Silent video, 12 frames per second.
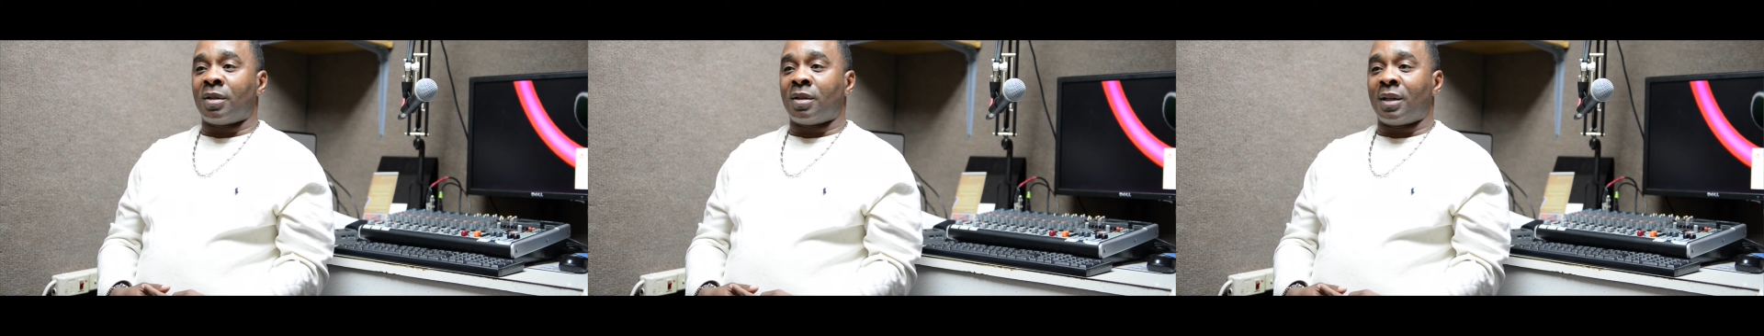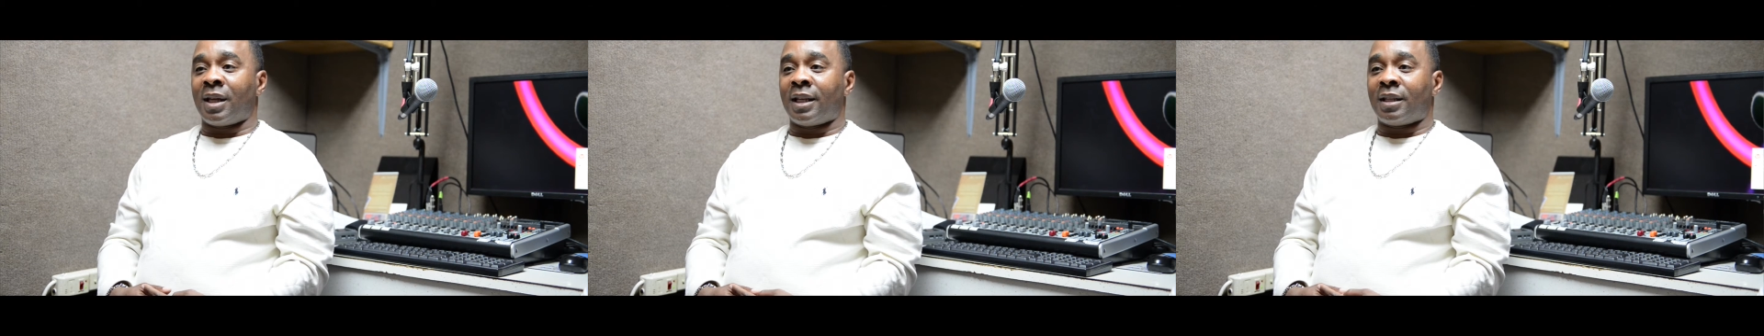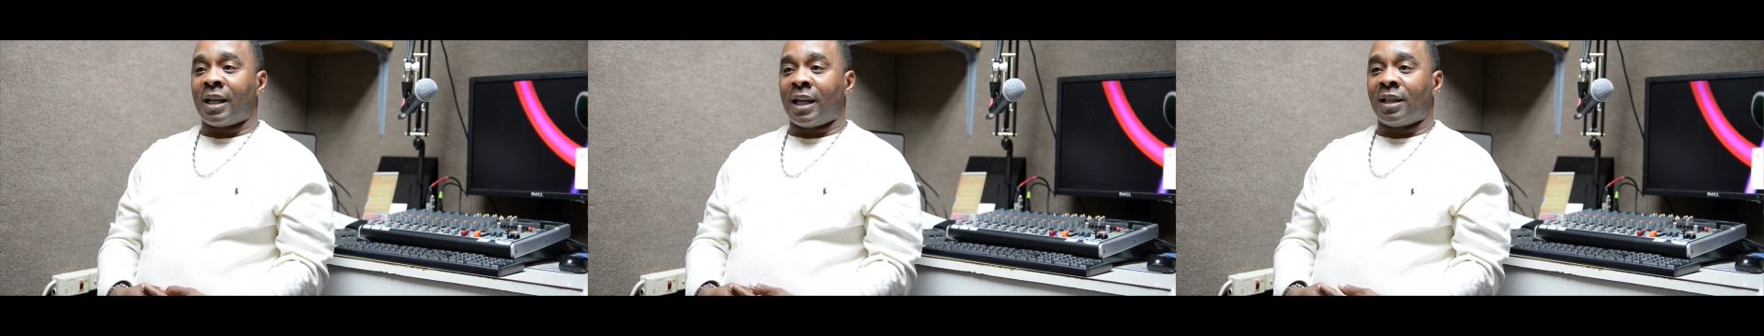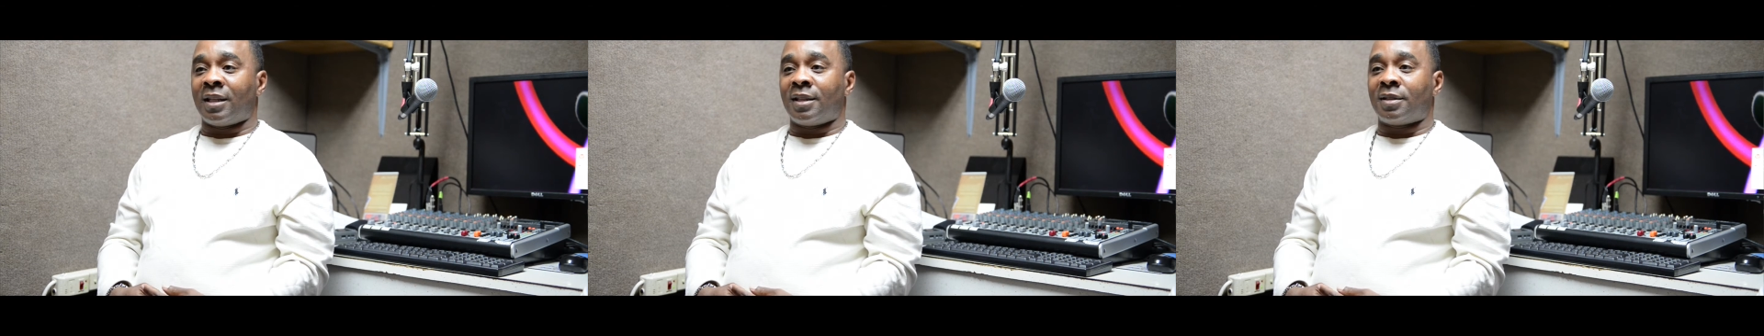the late
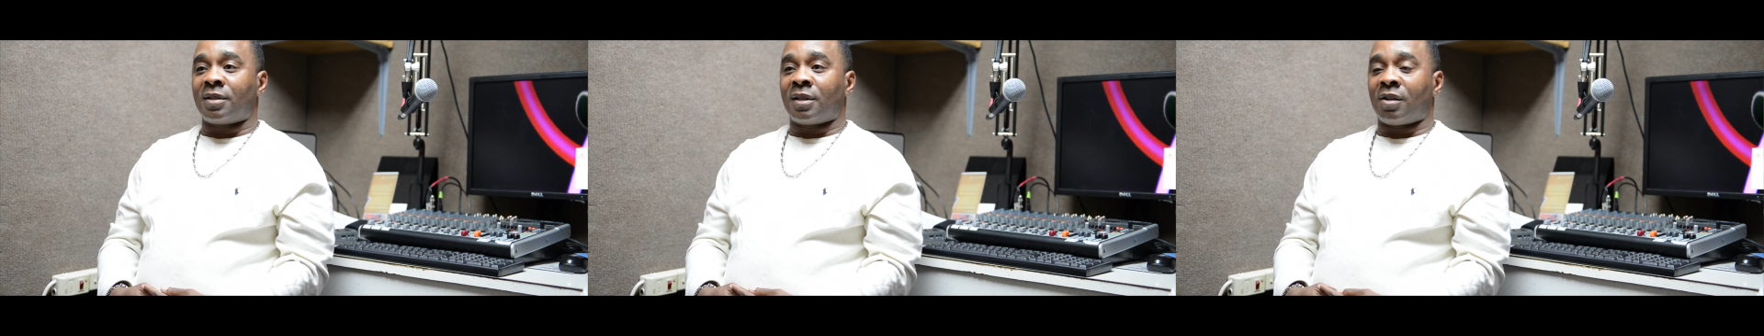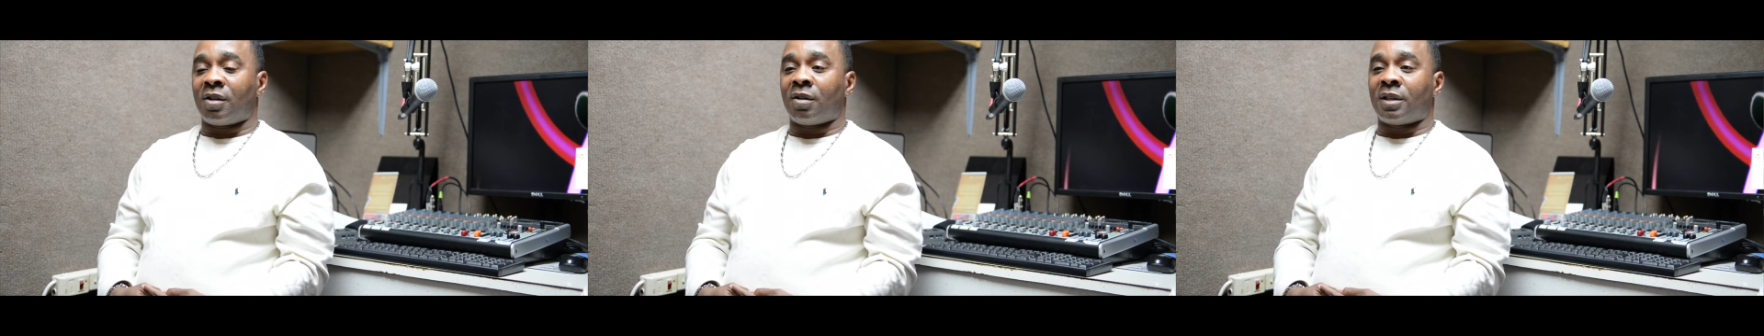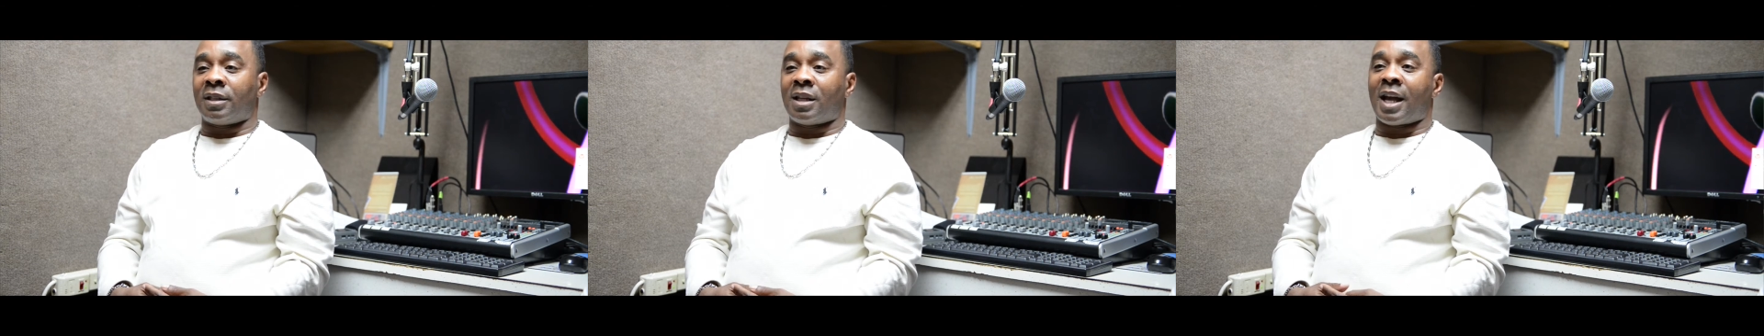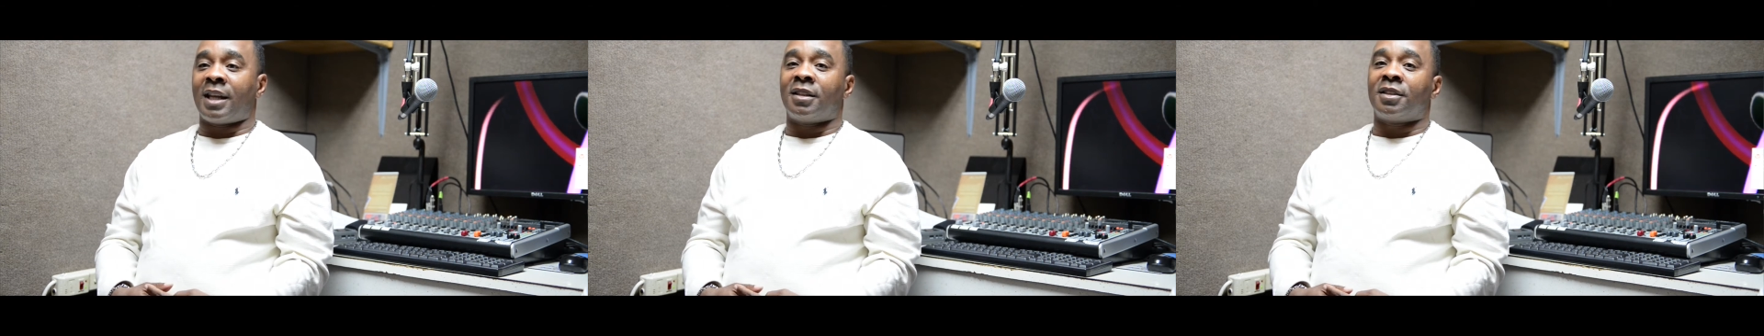80s and the early
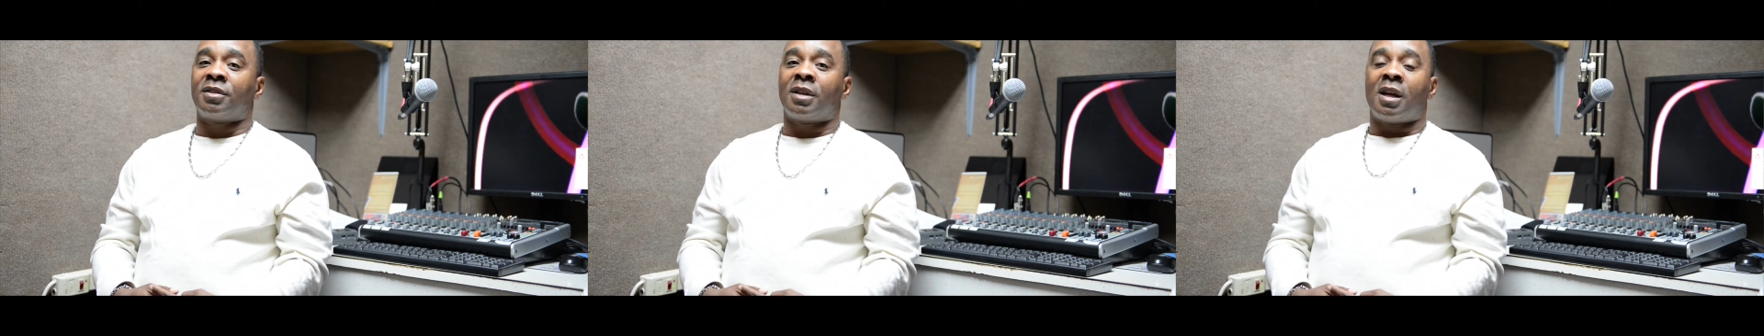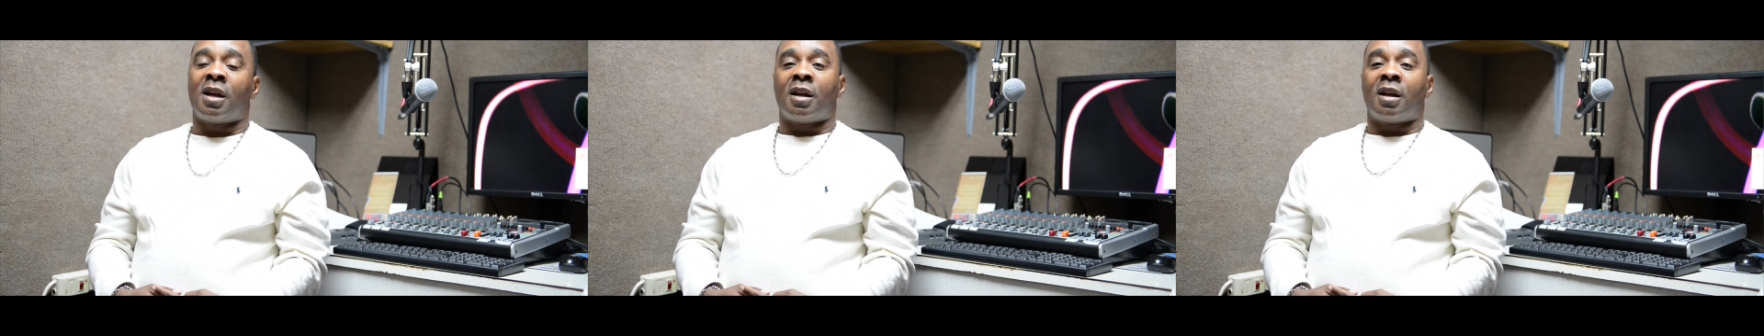90s